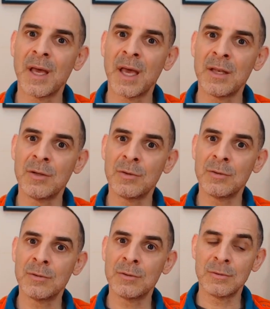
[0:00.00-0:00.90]
and
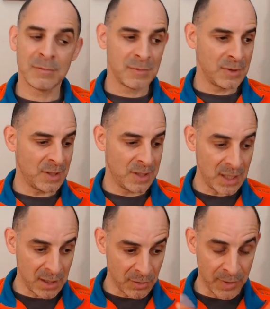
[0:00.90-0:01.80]
who
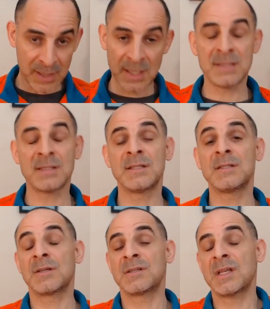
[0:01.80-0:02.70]
clearly radiates that
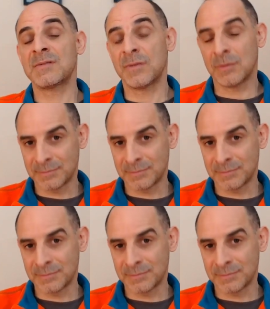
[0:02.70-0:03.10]
he's successful?